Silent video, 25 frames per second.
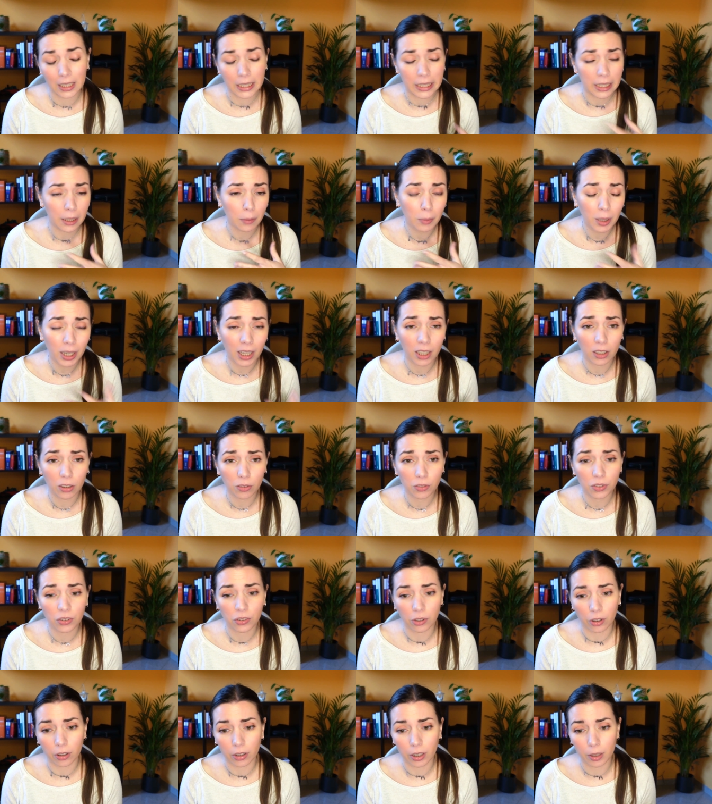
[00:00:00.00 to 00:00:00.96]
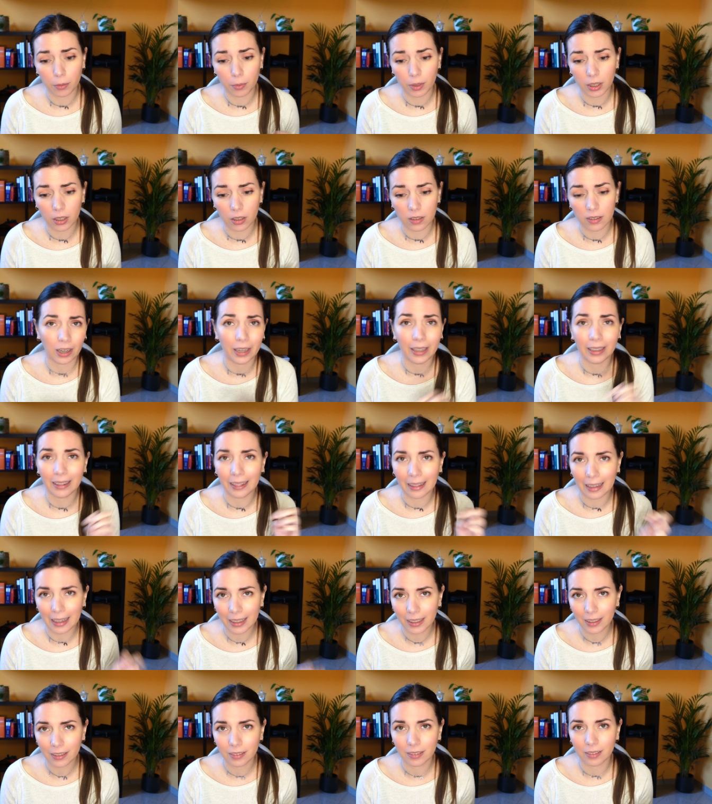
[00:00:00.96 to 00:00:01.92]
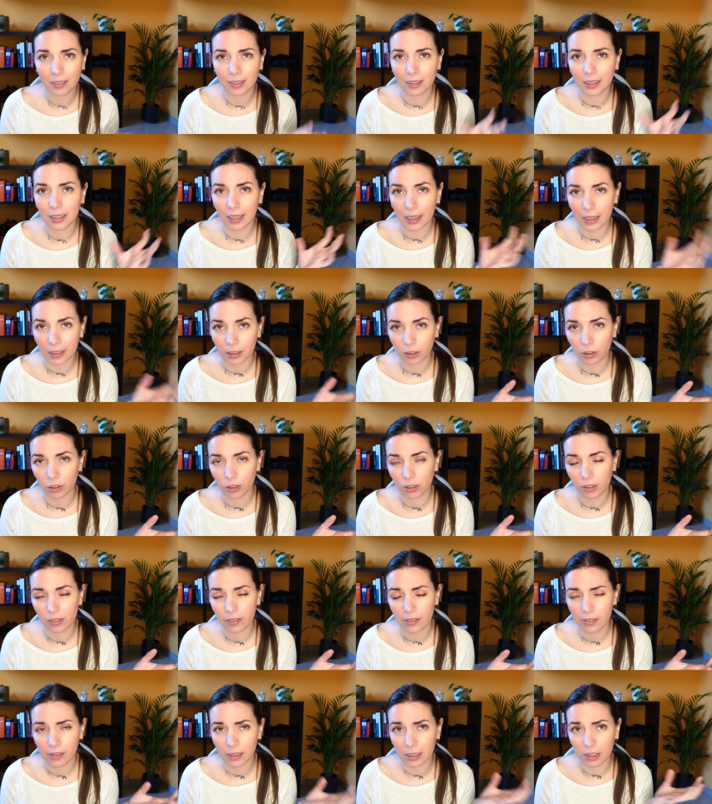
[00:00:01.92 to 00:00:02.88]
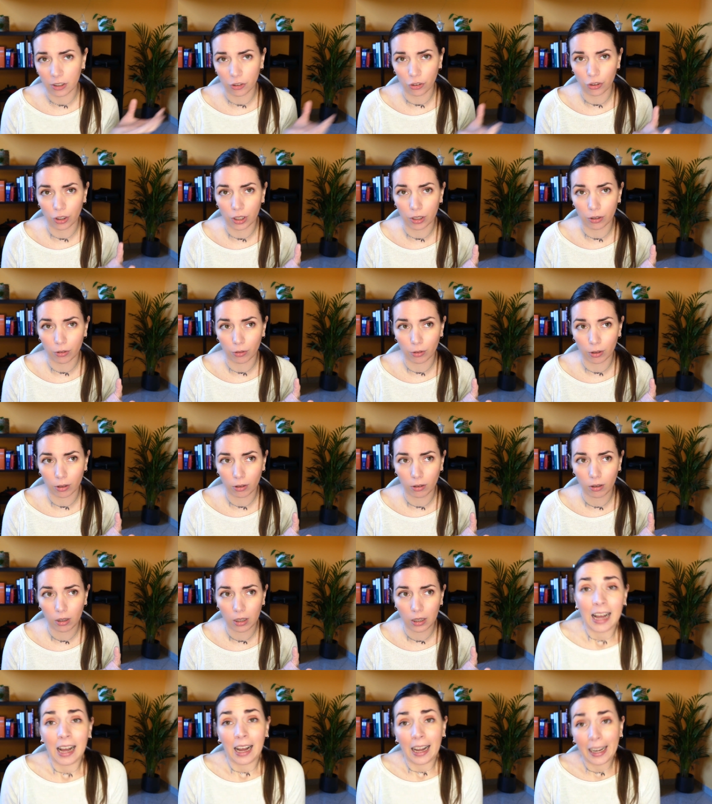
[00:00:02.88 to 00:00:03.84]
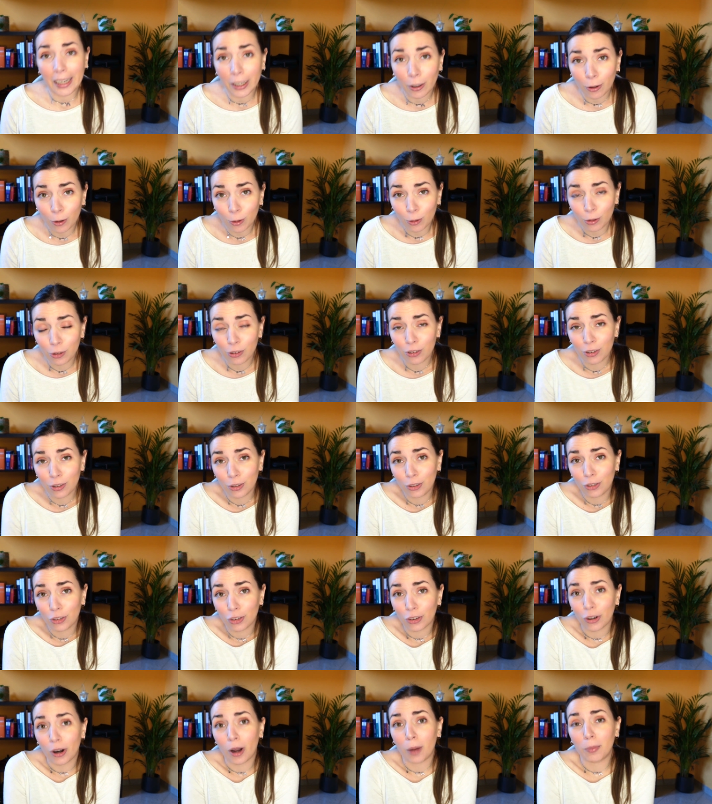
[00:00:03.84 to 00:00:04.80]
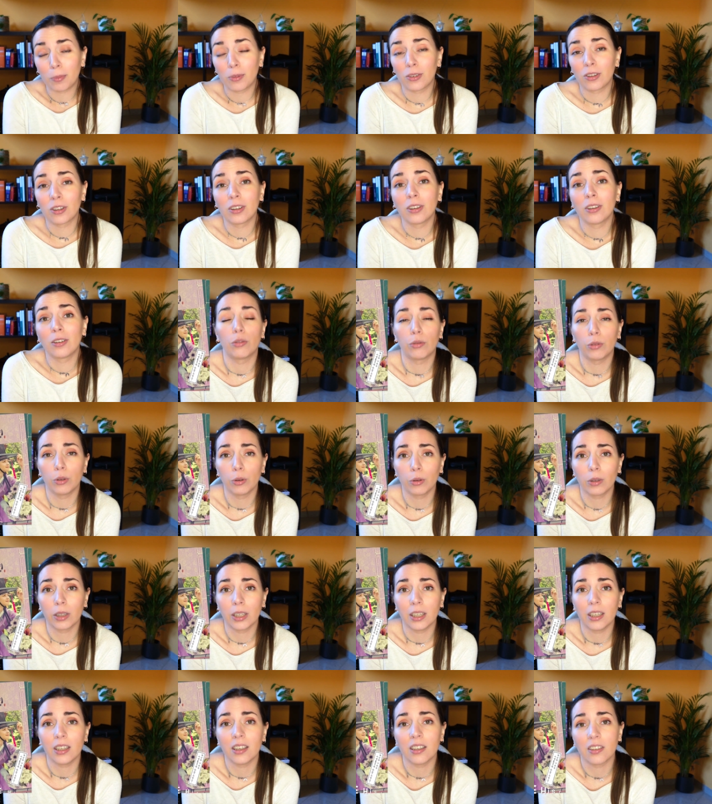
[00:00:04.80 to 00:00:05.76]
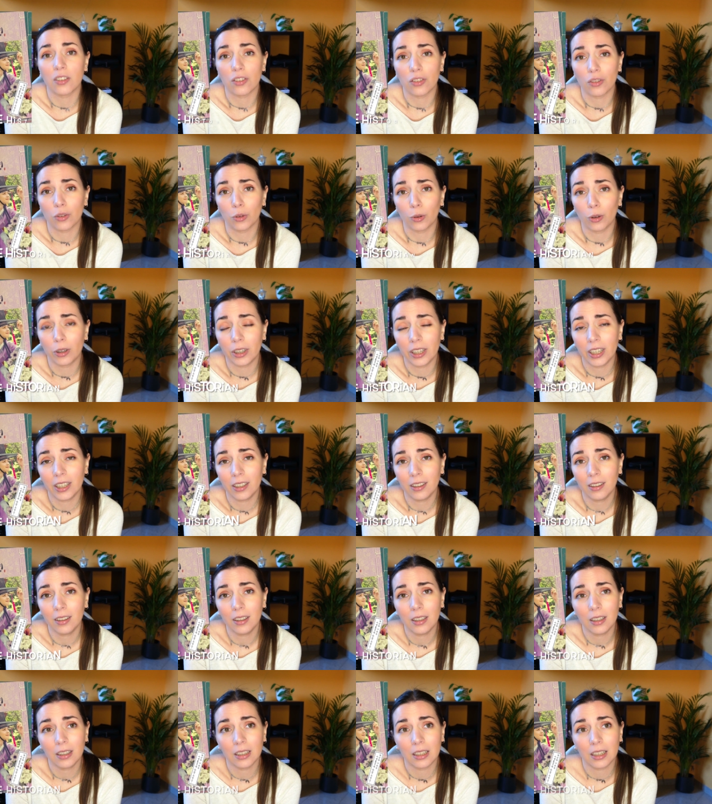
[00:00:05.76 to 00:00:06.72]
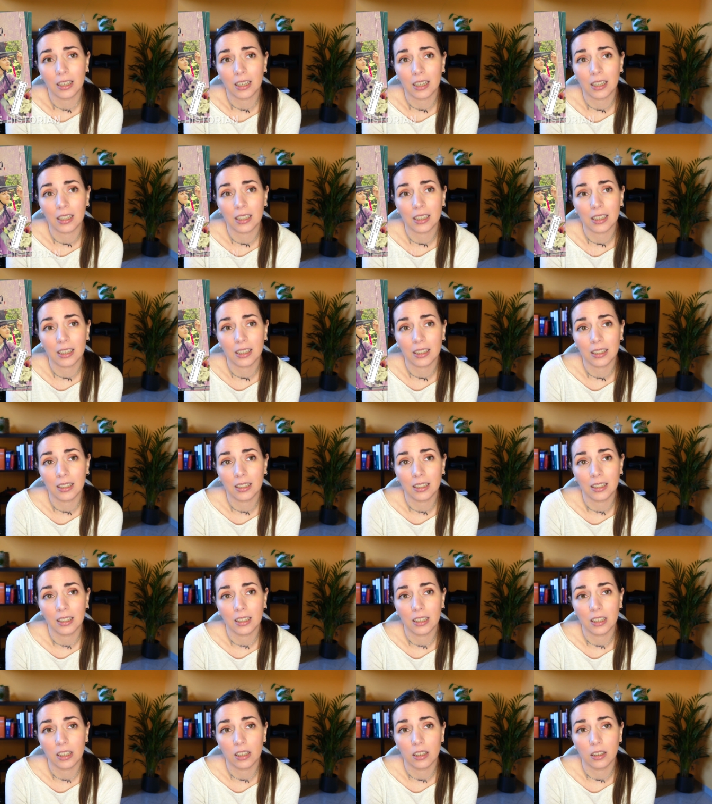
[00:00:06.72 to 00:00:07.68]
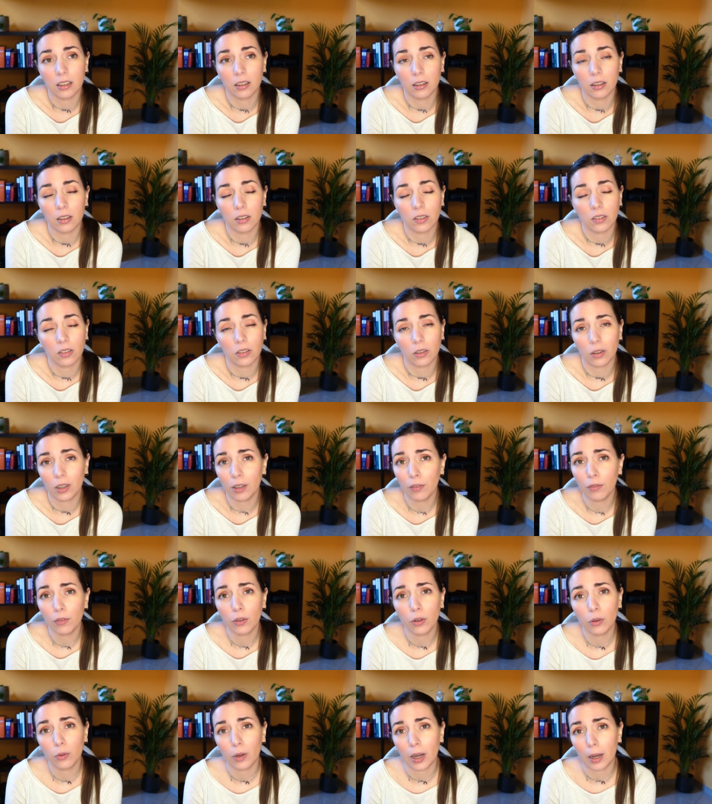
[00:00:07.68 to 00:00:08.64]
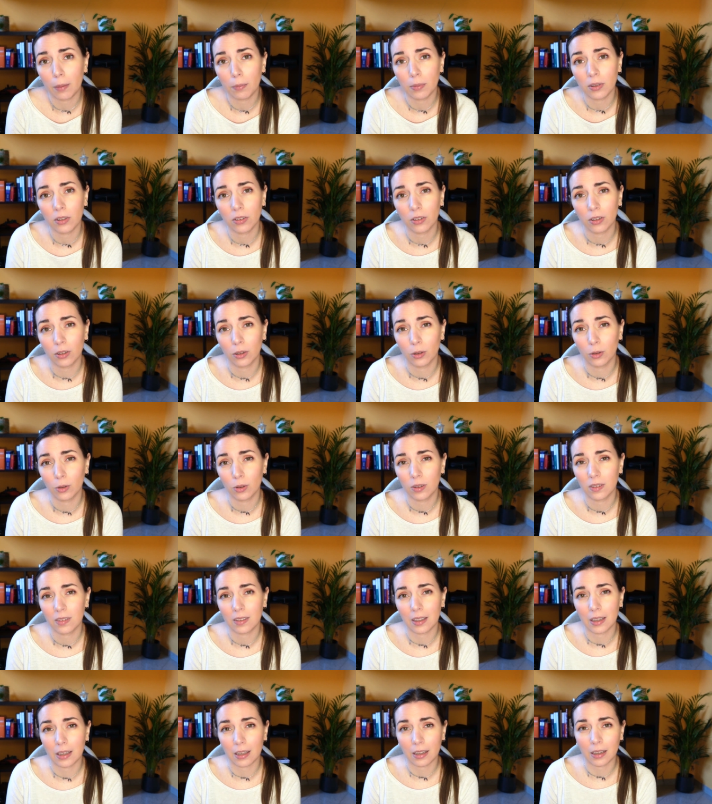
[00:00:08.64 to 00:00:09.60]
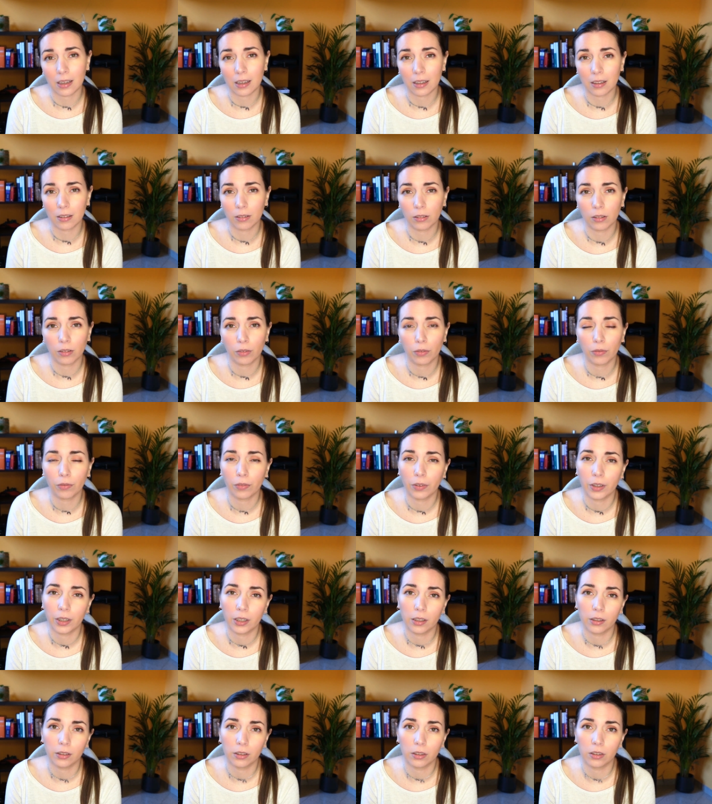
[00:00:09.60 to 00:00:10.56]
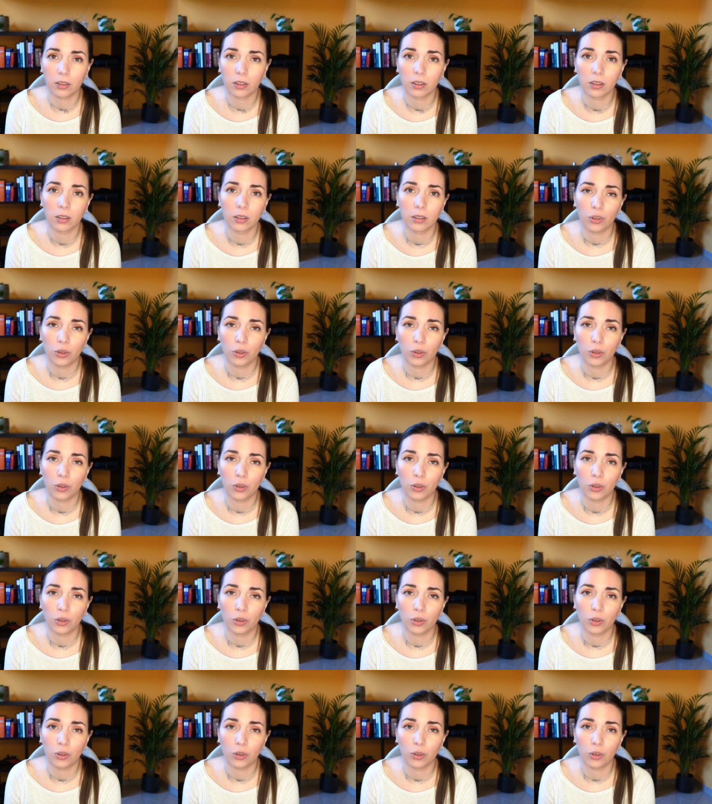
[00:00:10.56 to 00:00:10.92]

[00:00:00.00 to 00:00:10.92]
And I'm kind of sorry because I like the actors in general. I also dropped Rookie Historian. I saw a few episodes and felt